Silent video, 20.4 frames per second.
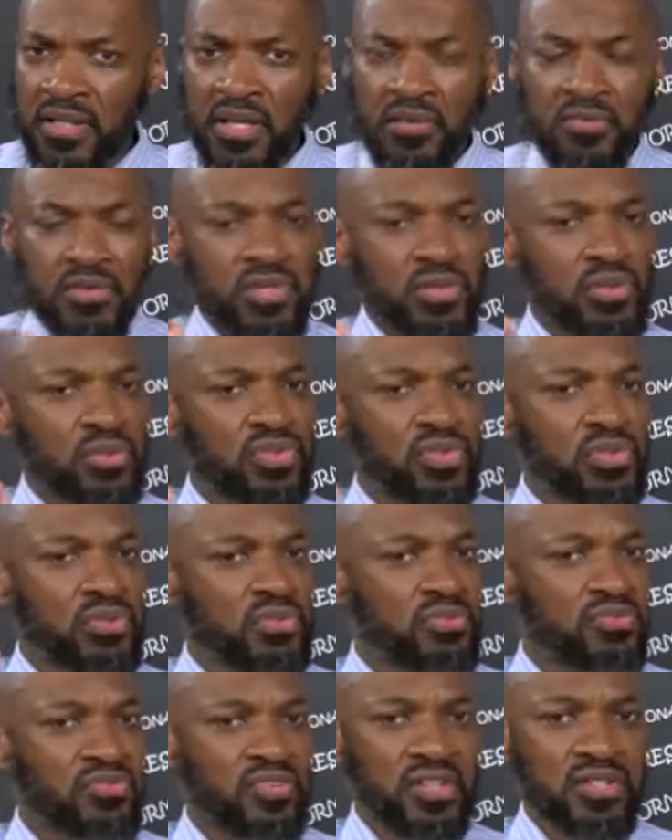There is also,
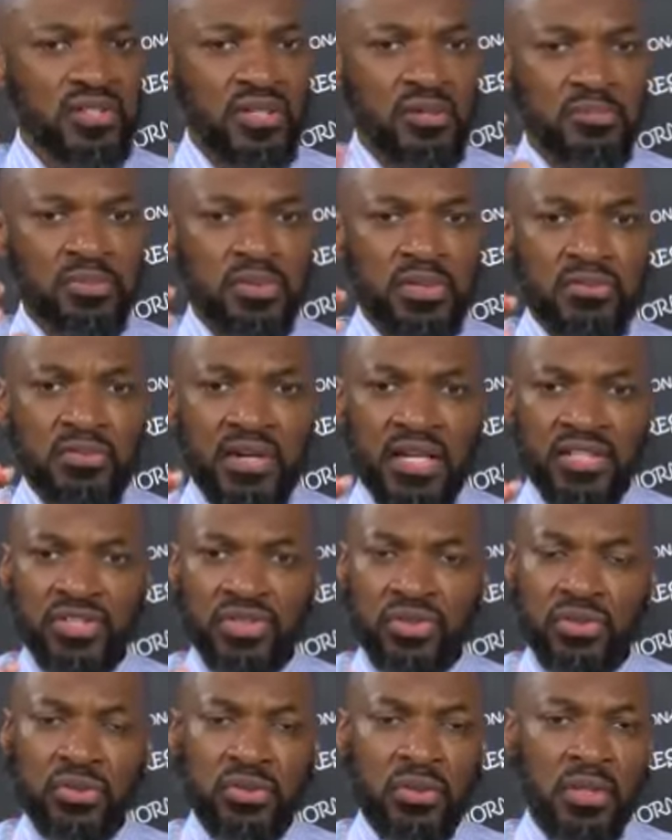for example, the
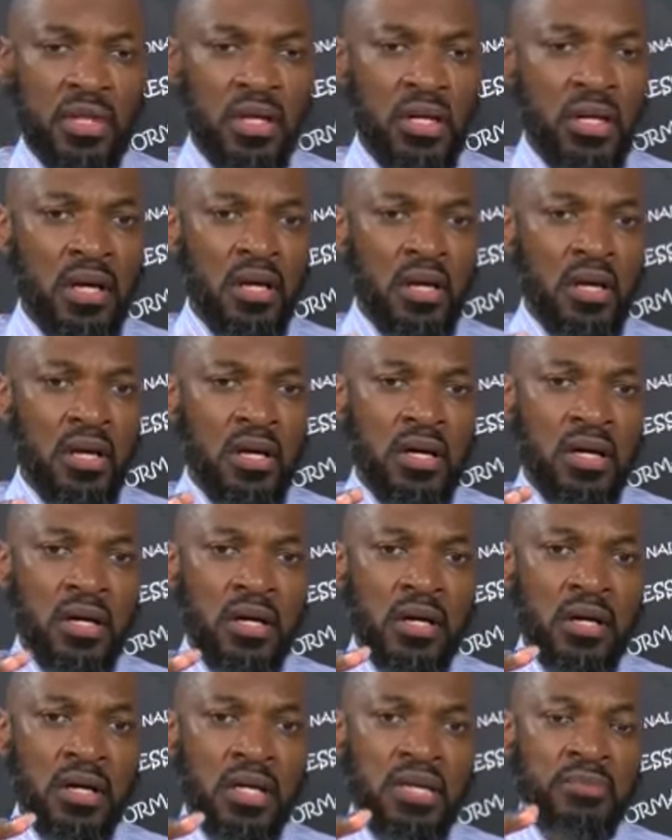rational
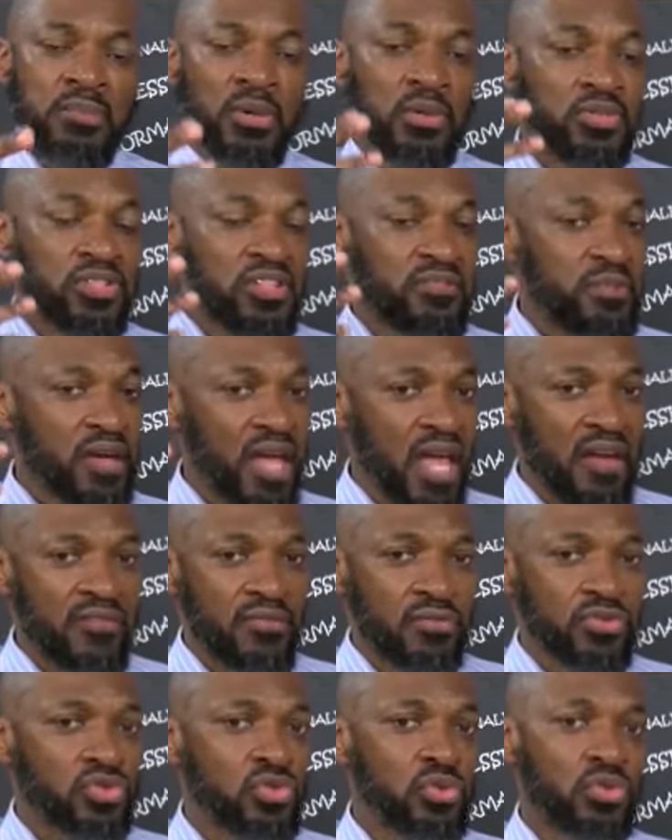emotive
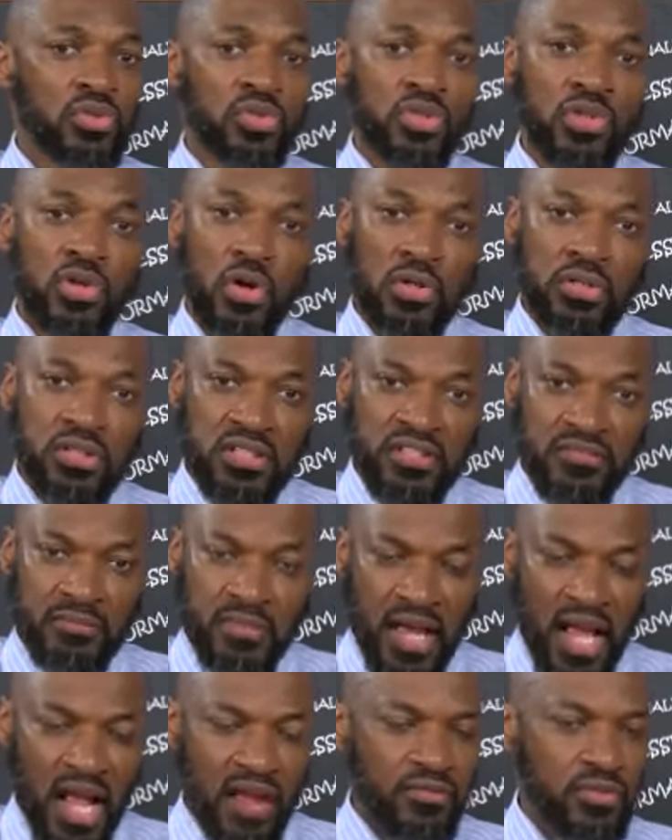behavioral school or the cognitive
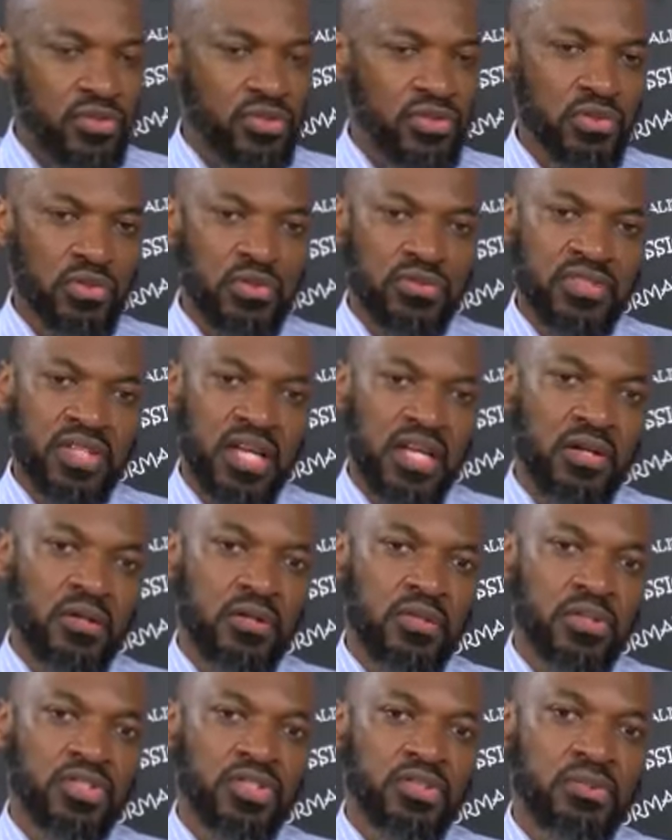behavioral school of
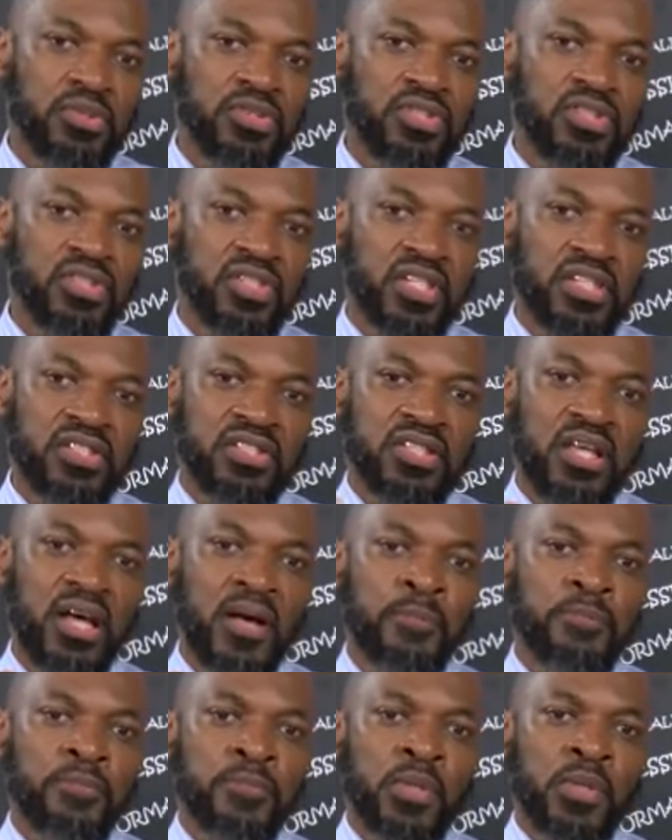psychology, which suggests
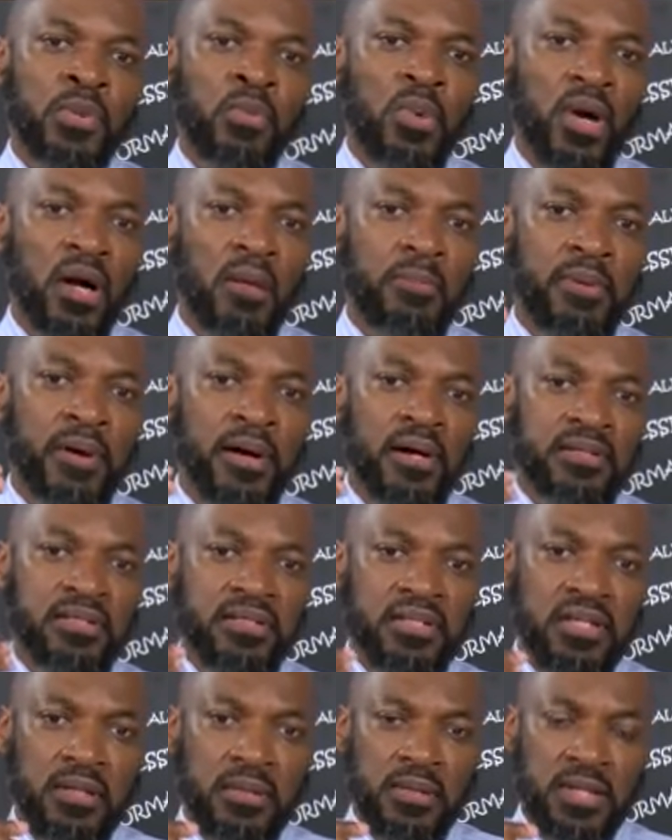that while past
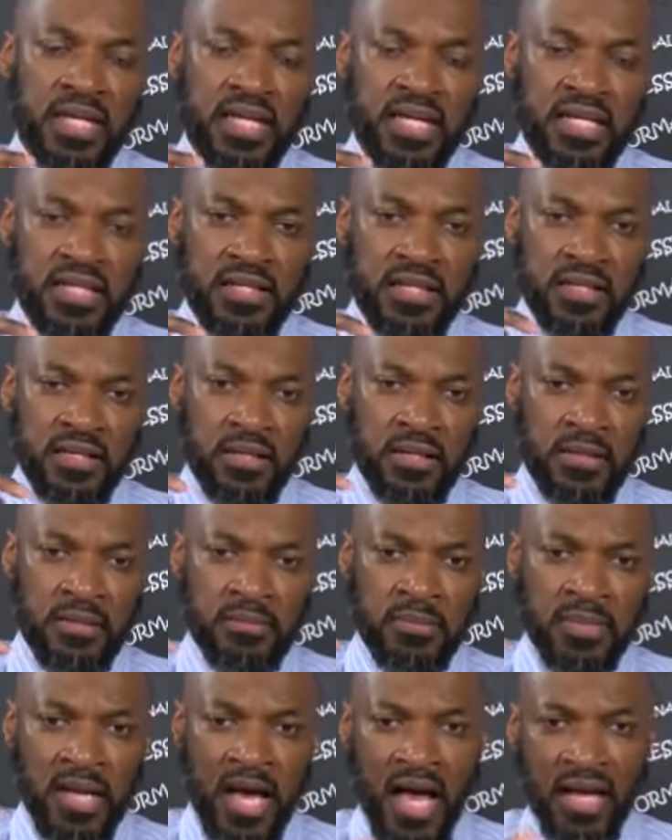
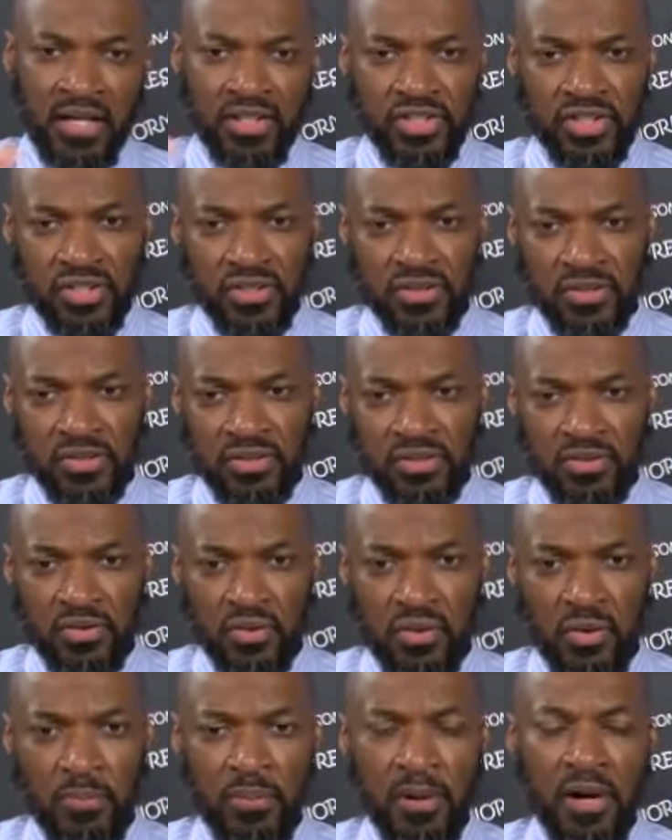actions
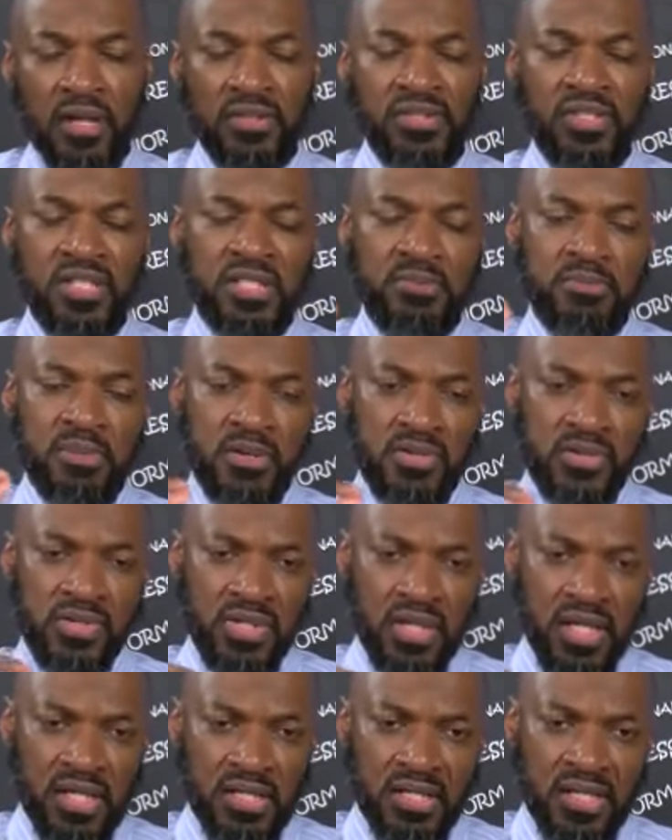or past experience,
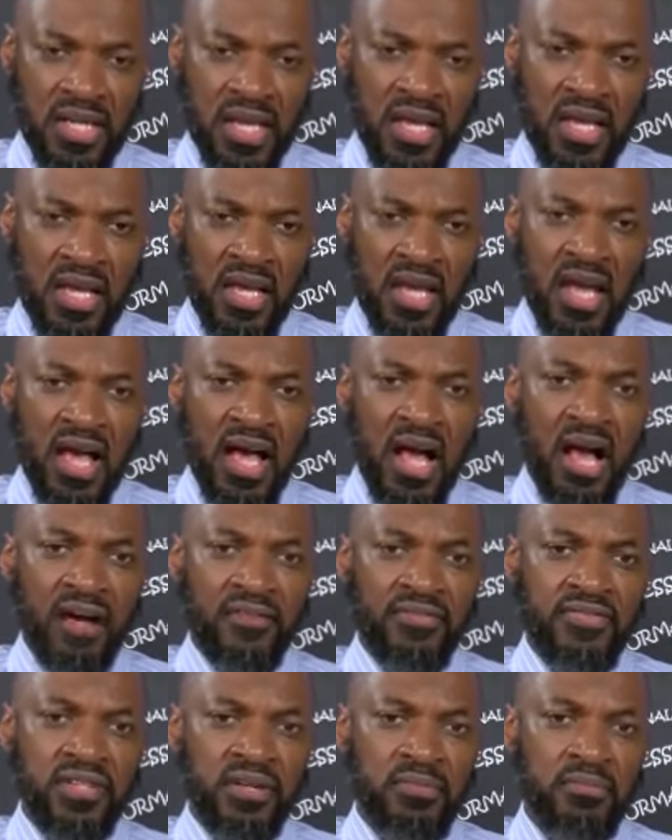should I say,
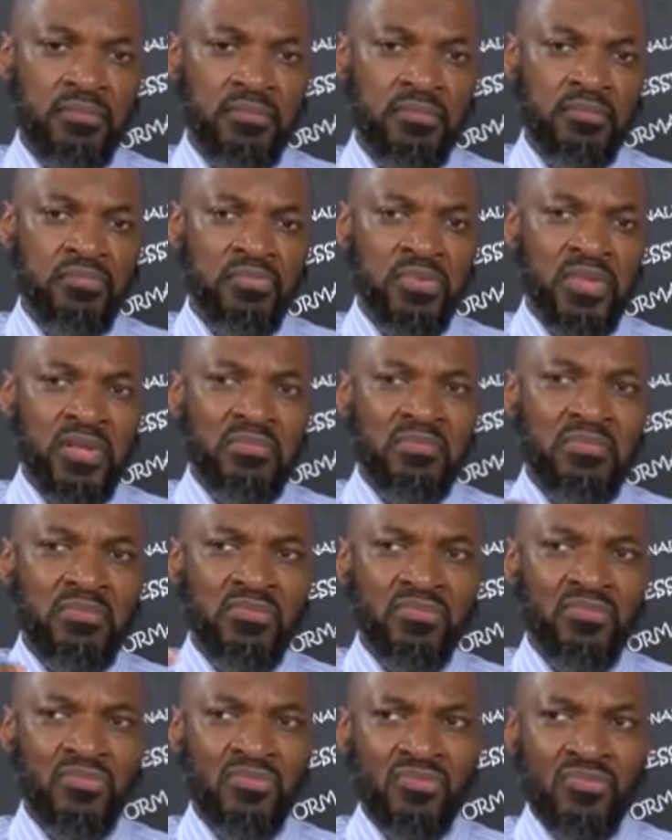have some
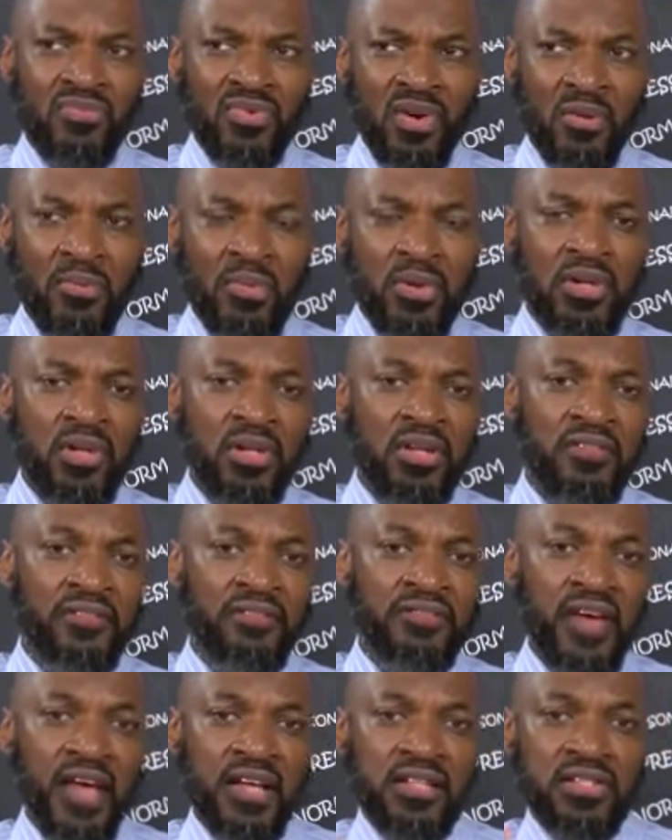nominal
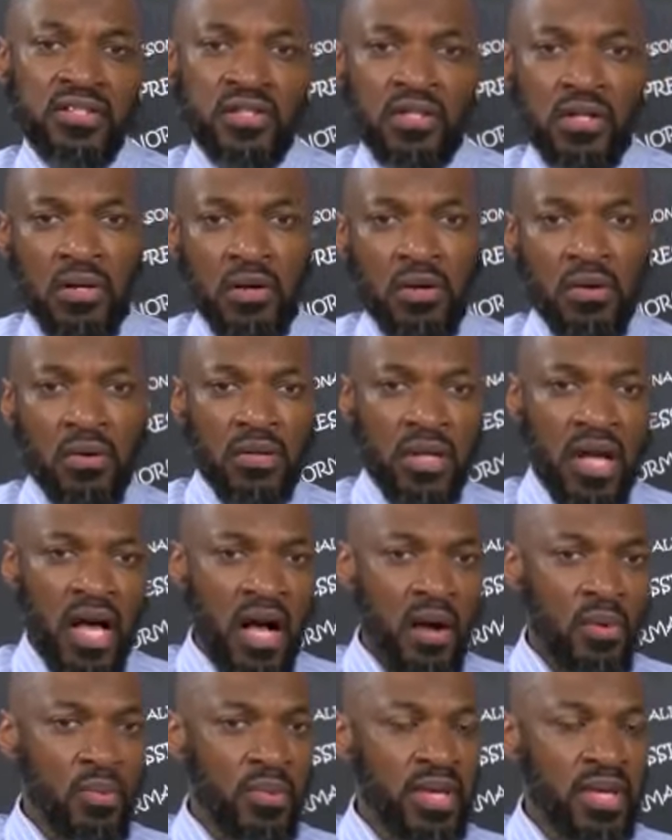effect on
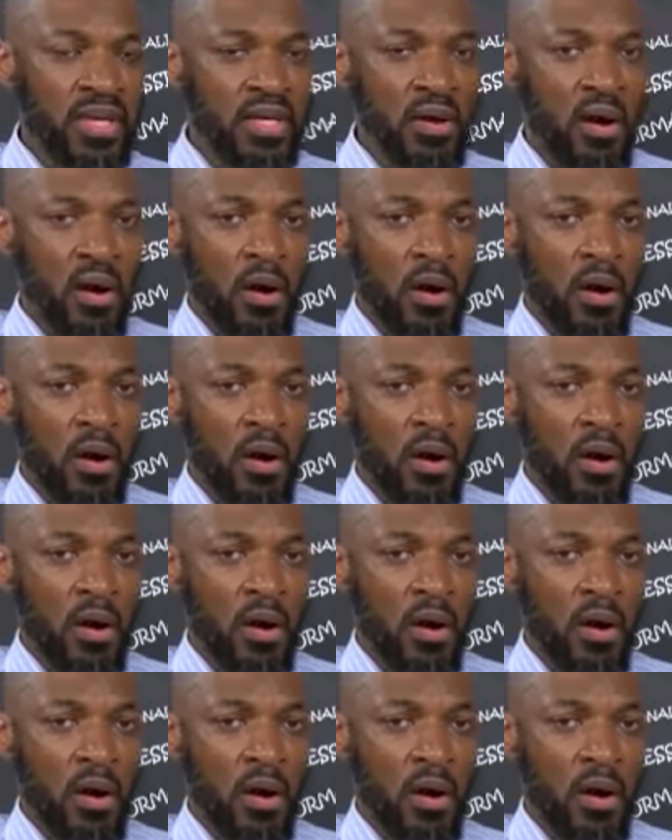how we